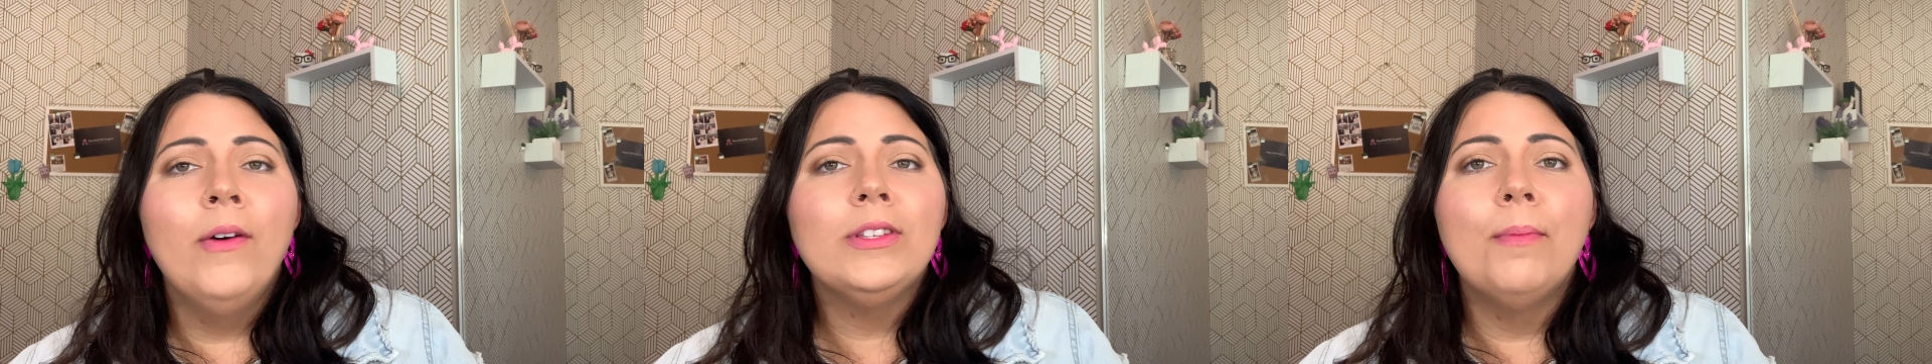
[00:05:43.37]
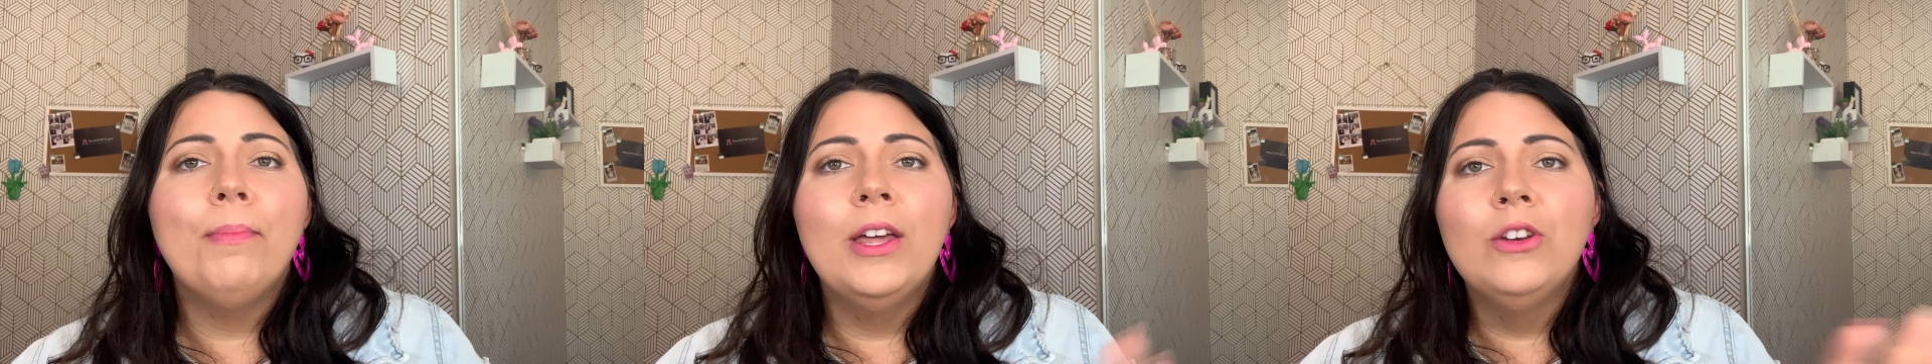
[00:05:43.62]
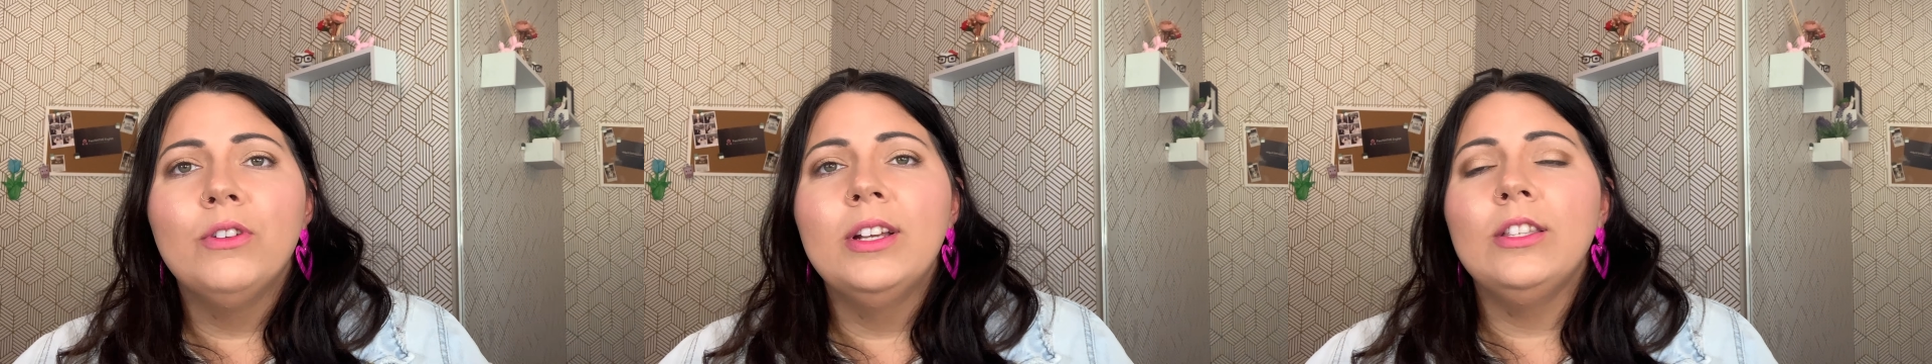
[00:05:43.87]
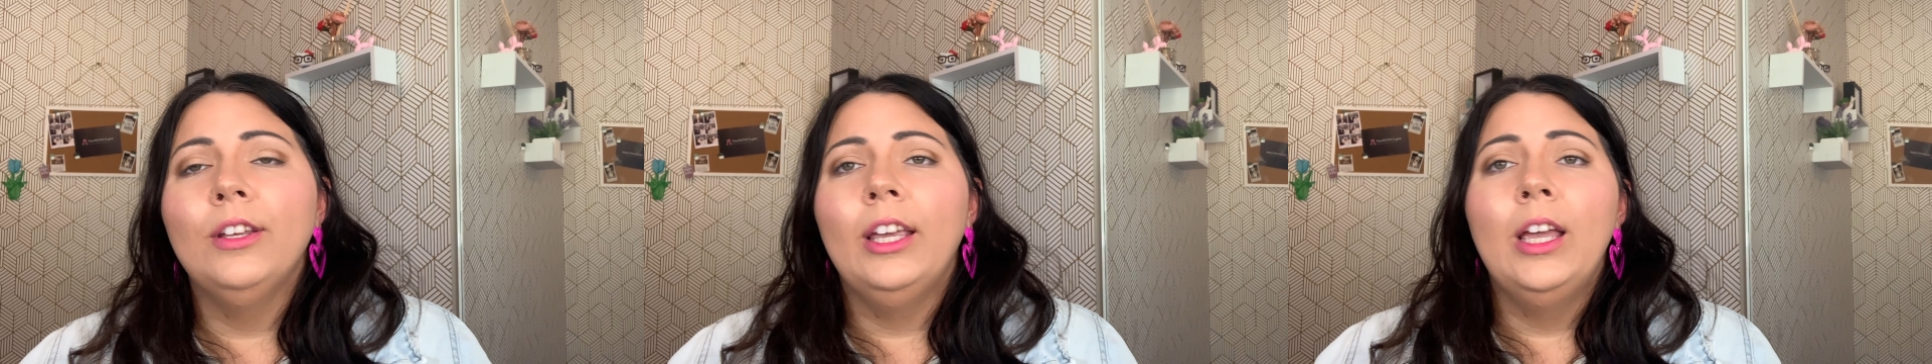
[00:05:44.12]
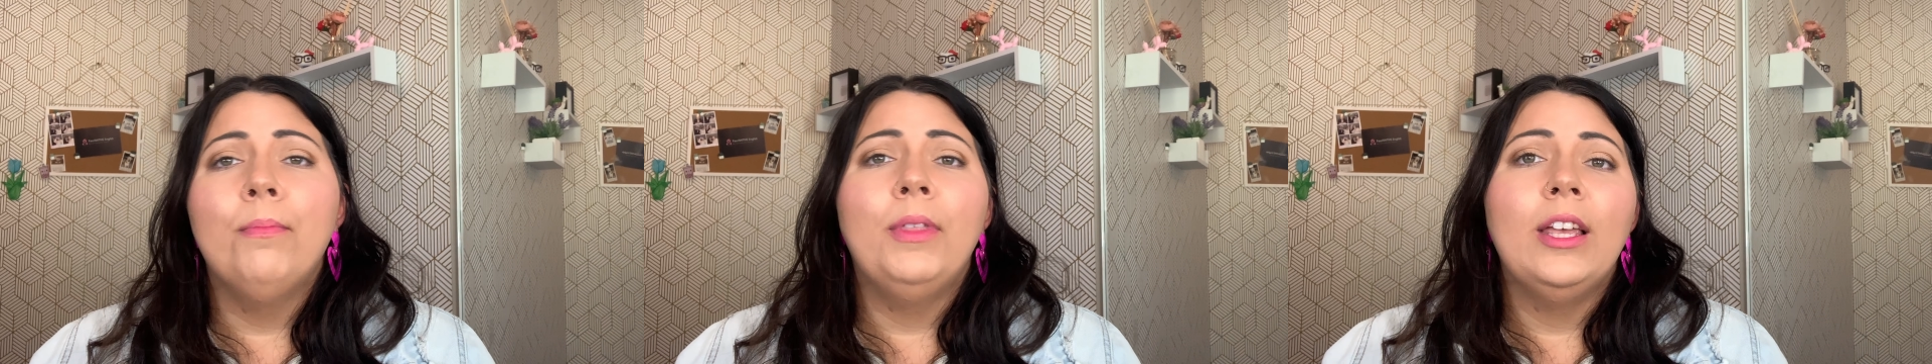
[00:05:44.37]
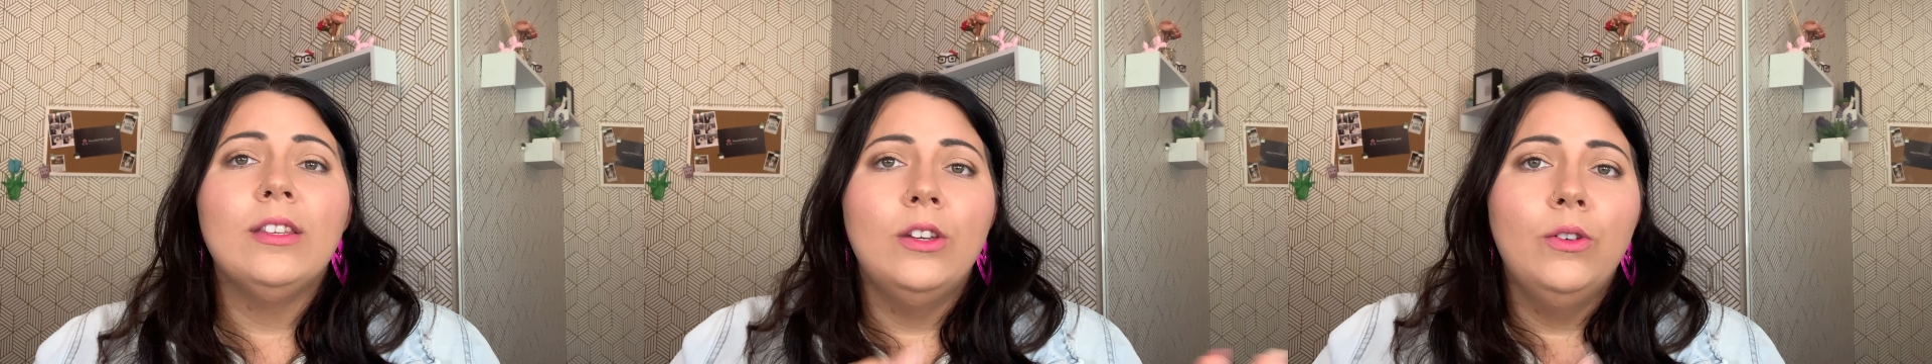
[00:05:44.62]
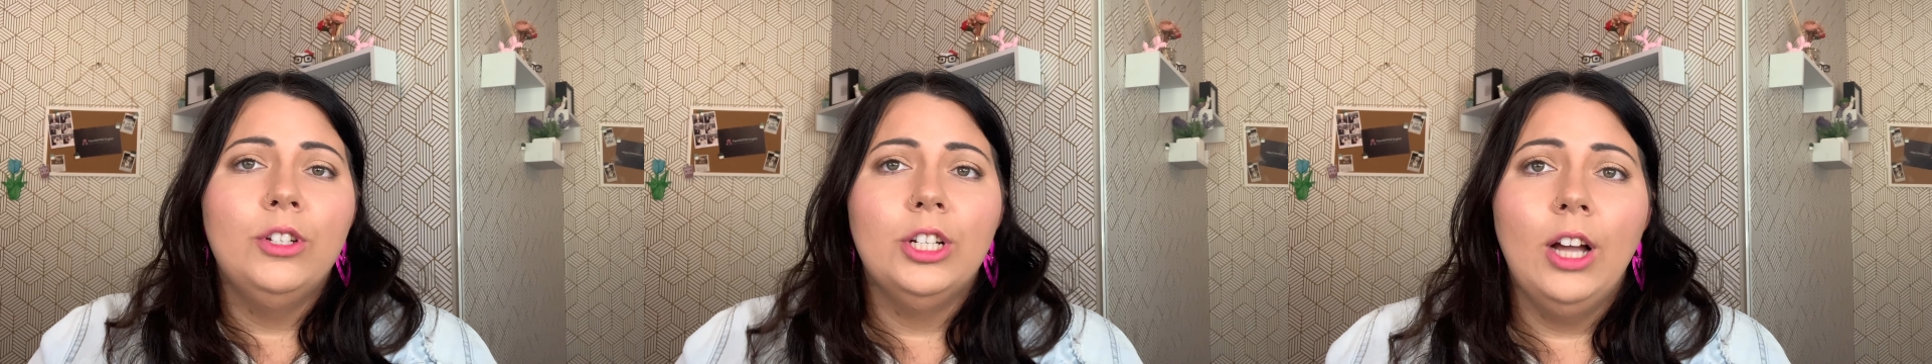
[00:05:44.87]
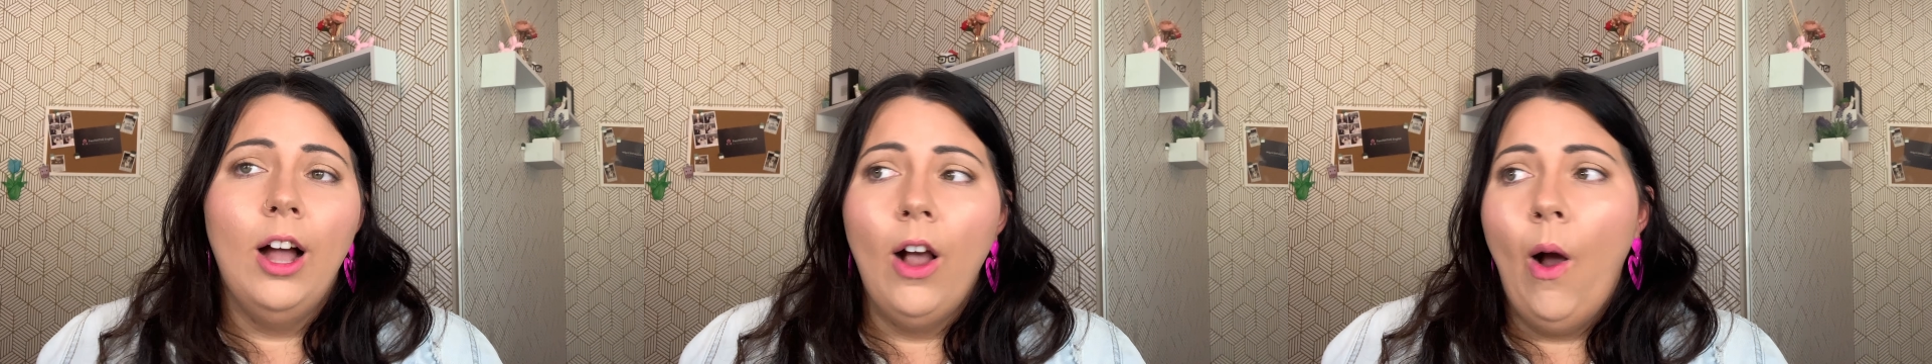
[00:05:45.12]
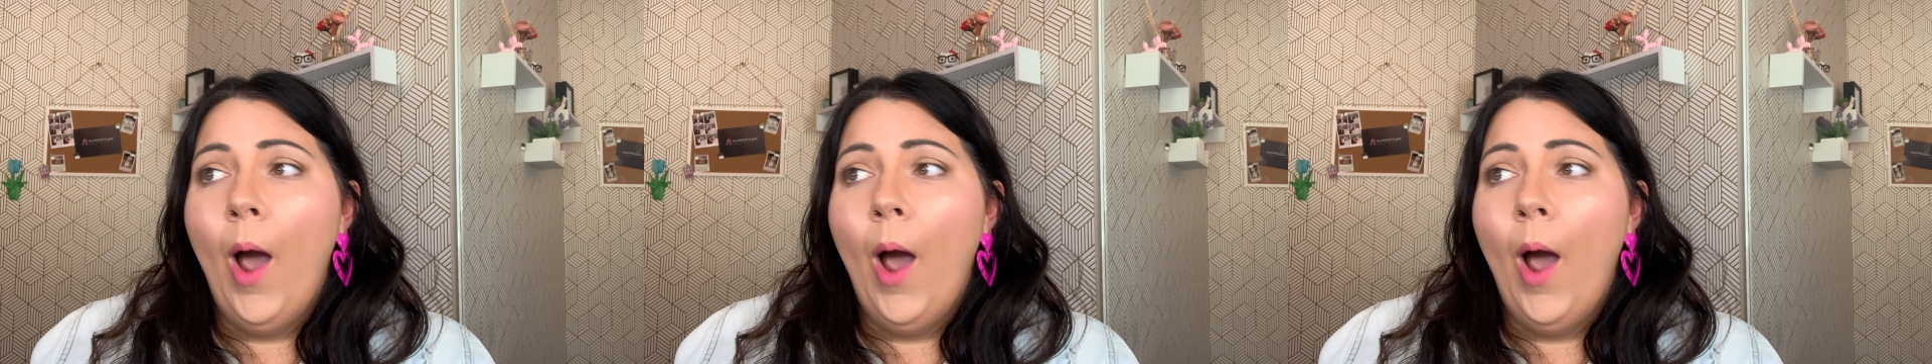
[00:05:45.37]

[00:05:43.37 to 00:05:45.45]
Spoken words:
was on Pinterest looking up things to do in Chicago.